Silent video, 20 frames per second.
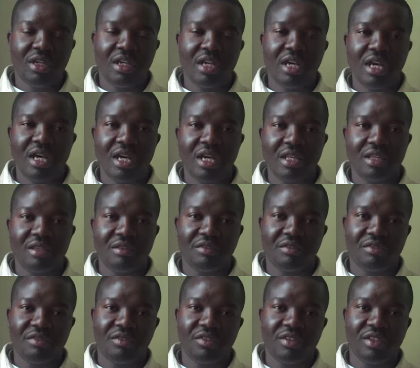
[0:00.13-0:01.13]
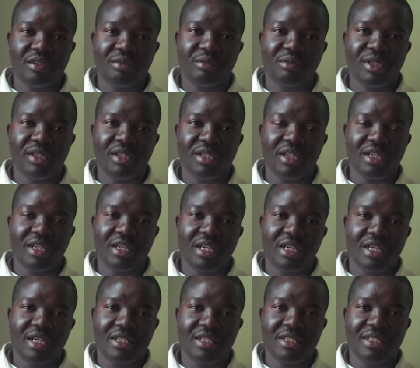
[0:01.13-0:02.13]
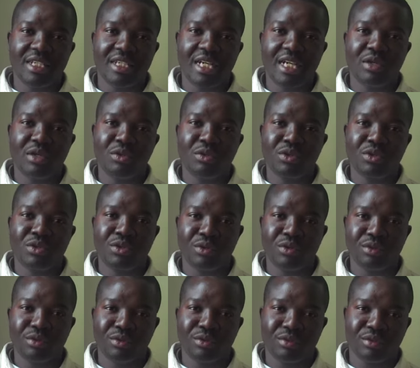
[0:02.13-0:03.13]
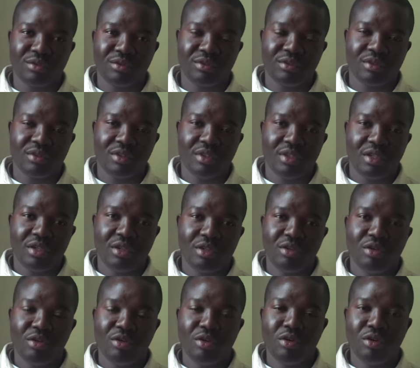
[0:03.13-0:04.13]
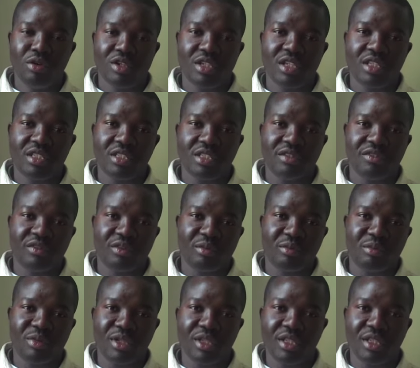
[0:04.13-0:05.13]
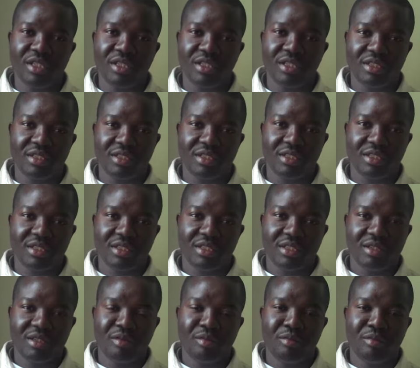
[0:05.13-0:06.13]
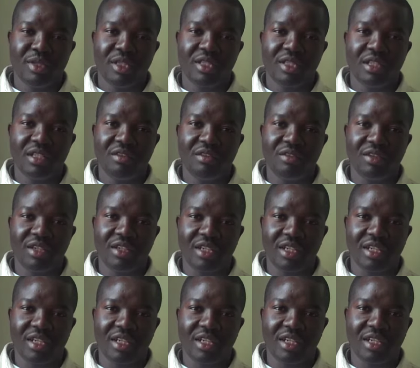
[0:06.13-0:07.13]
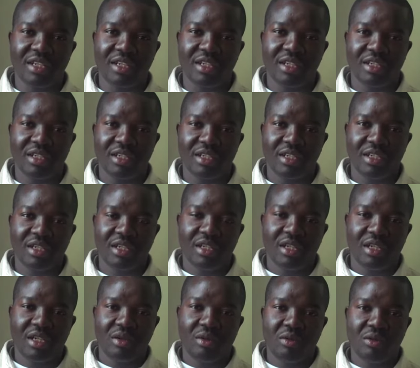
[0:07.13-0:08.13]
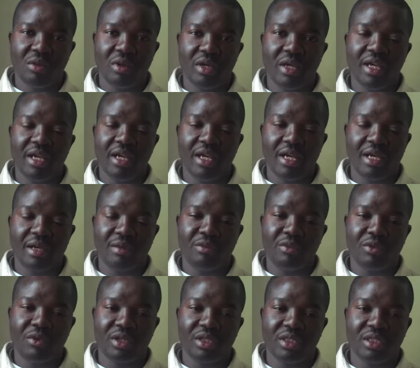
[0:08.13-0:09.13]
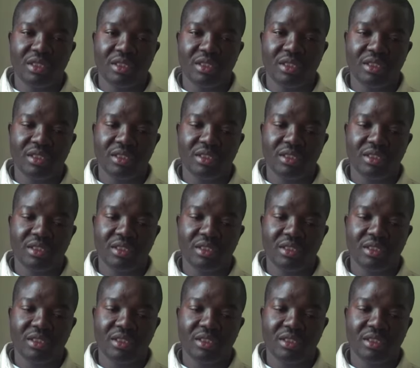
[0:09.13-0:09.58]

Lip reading: I, Firmin Adjahossou, originated from Benin, but live in Ghana, where I'm working